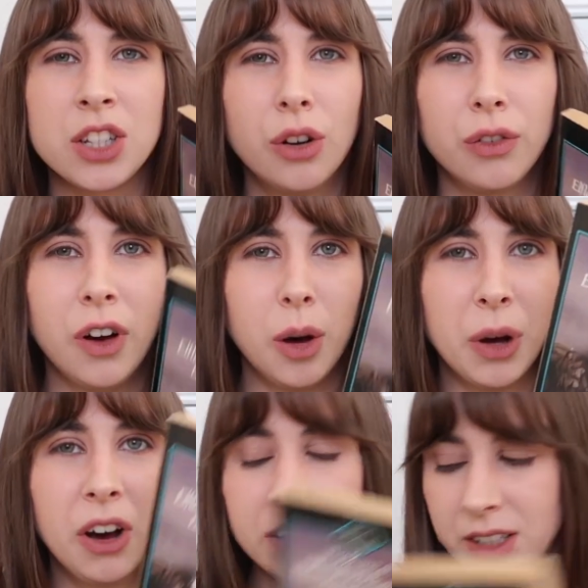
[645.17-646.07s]
It's not far
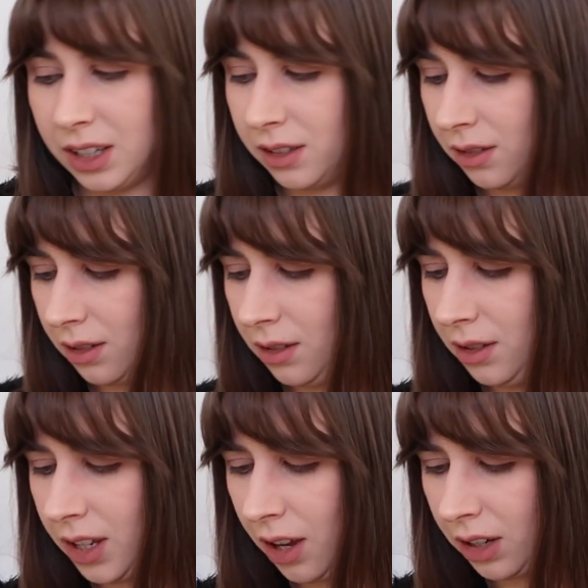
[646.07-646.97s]
behind it.
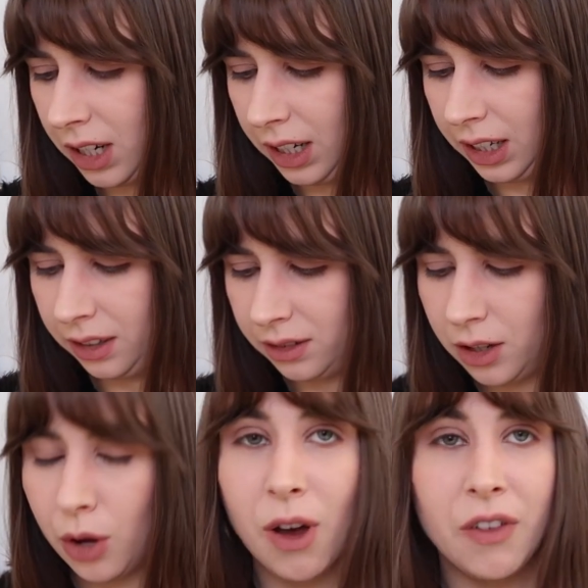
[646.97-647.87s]
So clearly
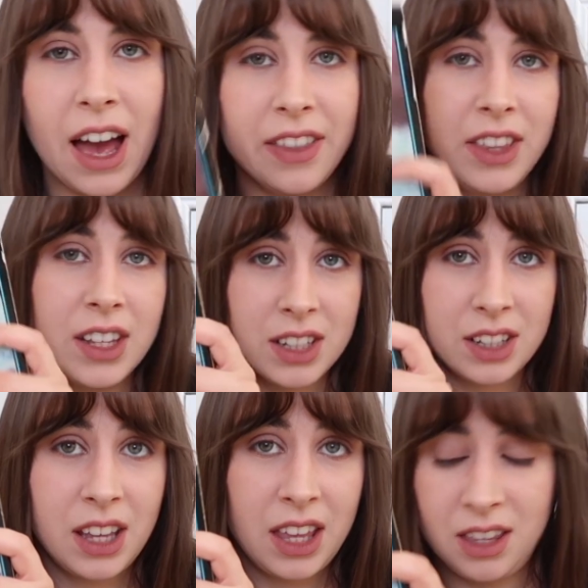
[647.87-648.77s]
whoever had
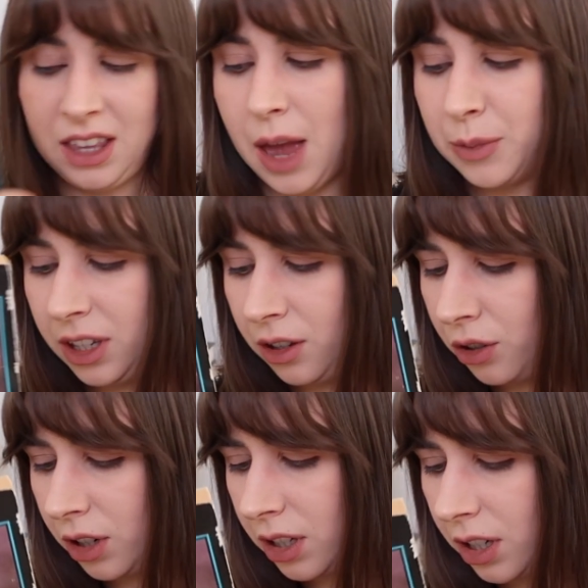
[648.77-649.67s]
this kept it in
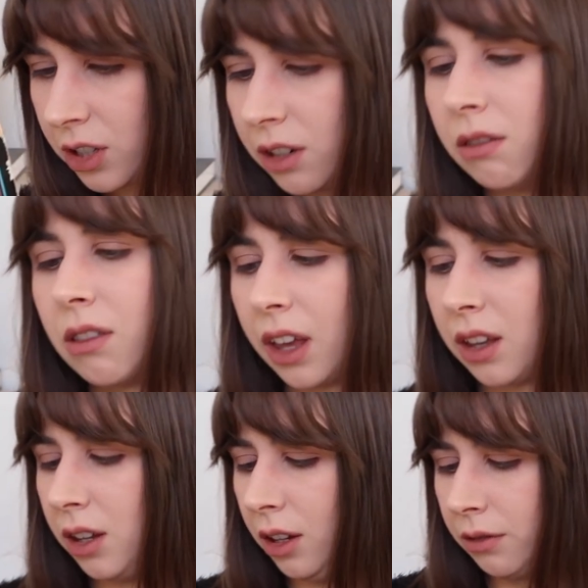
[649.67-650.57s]
good condition. Thank you.